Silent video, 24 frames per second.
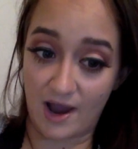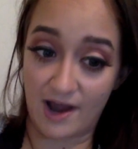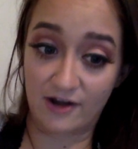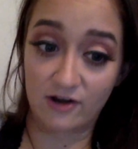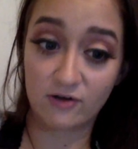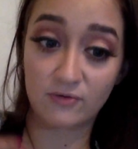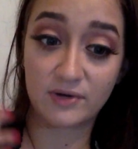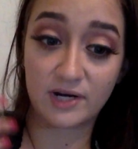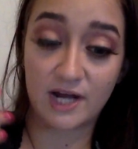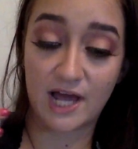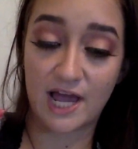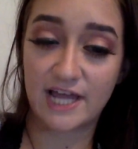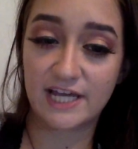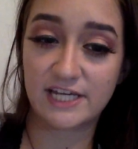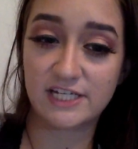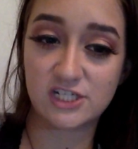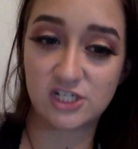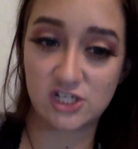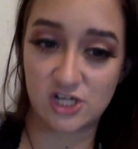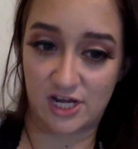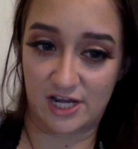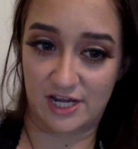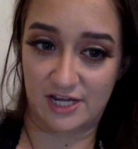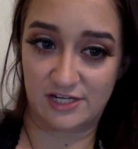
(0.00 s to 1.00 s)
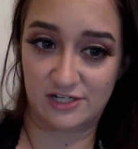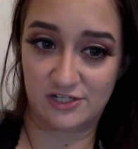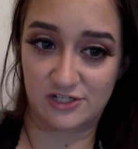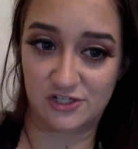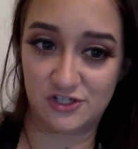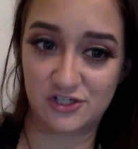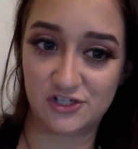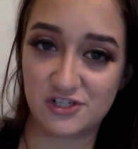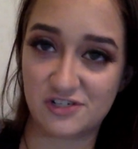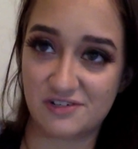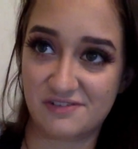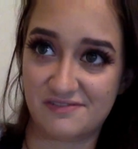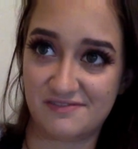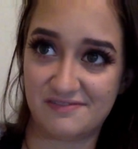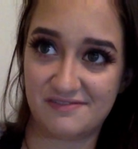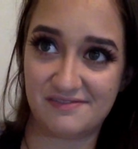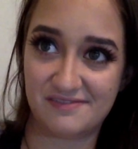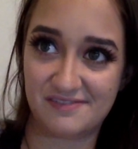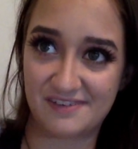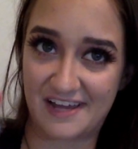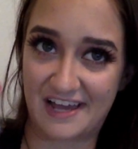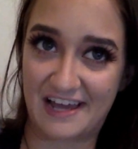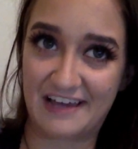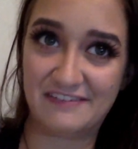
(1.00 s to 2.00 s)
I know when I change,
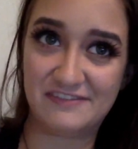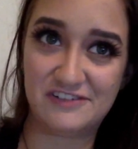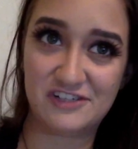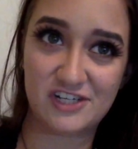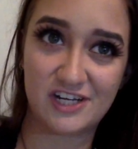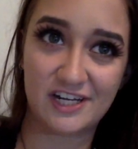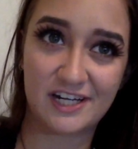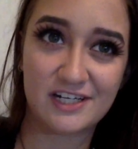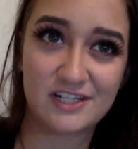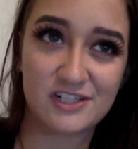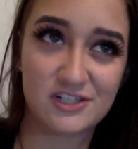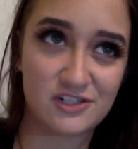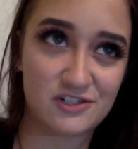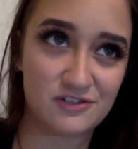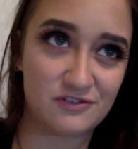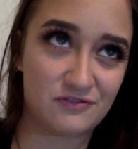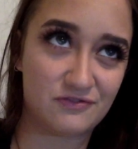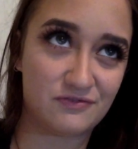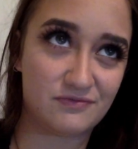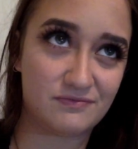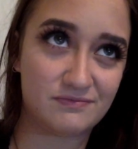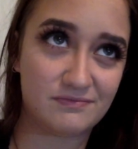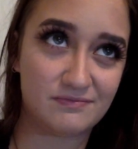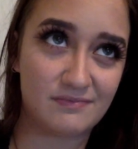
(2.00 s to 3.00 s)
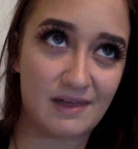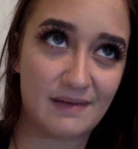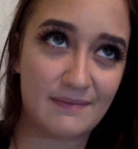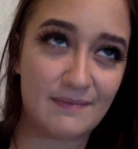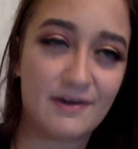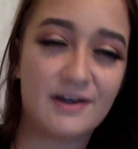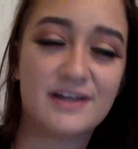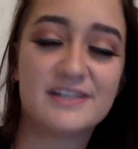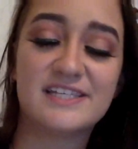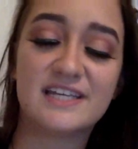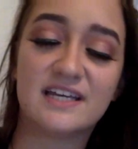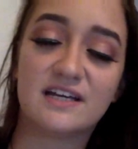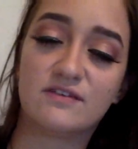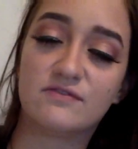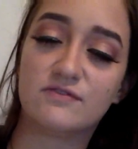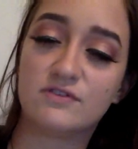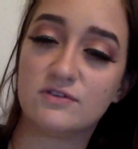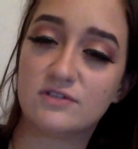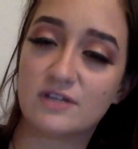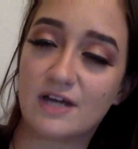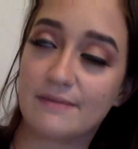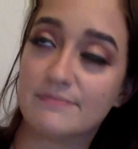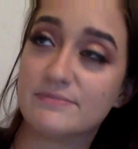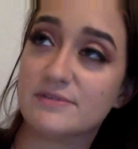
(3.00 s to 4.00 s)
I've changed, i am not gonna say a
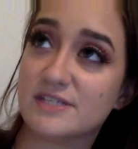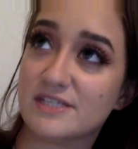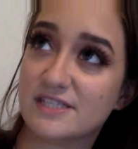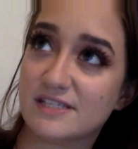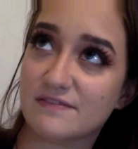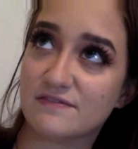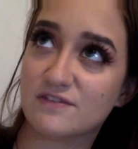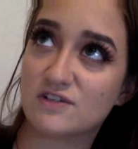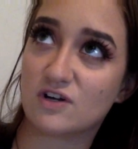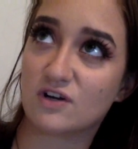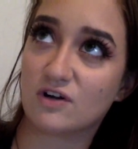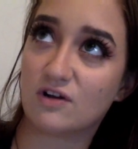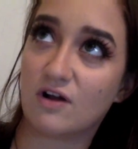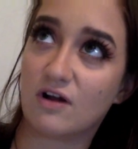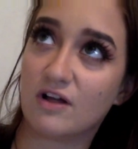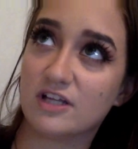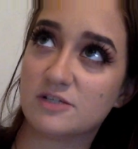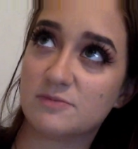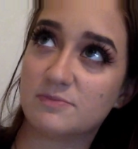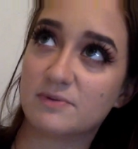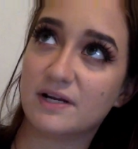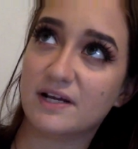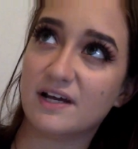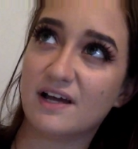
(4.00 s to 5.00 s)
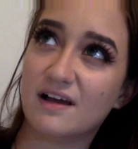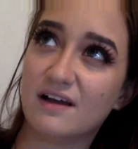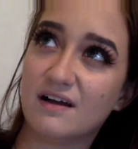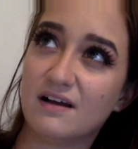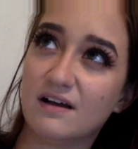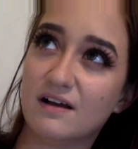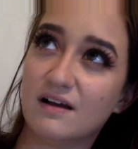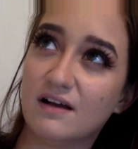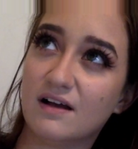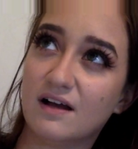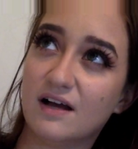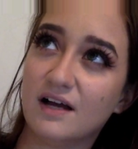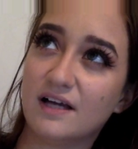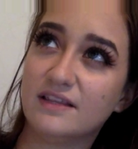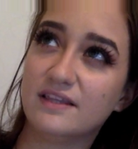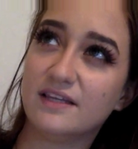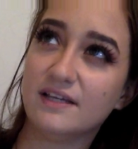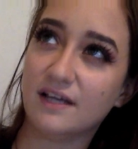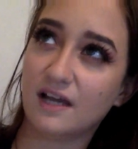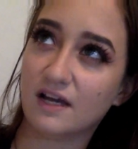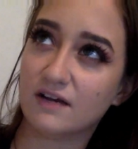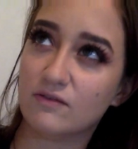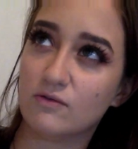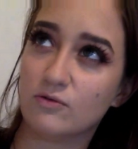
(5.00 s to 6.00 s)
few times since I've started college, but I, I
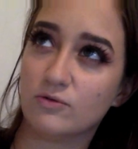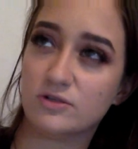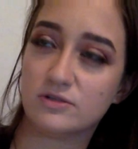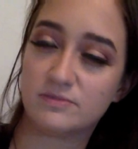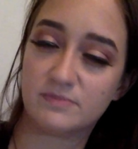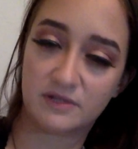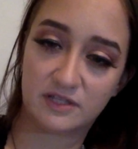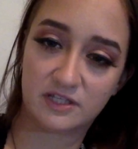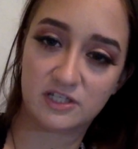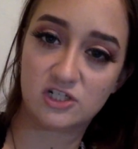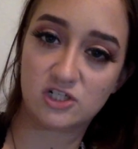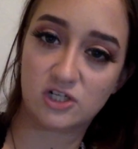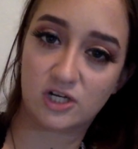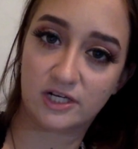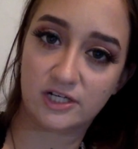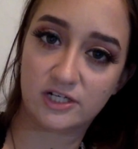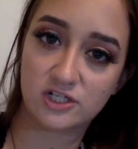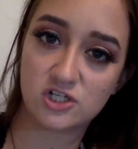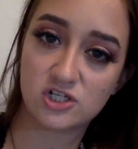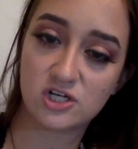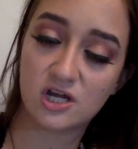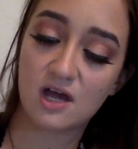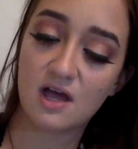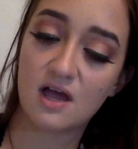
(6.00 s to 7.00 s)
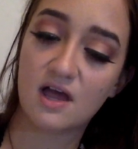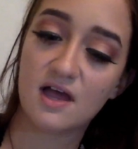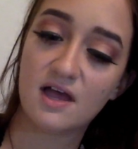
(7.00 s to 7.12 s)
think I've ultimately changed.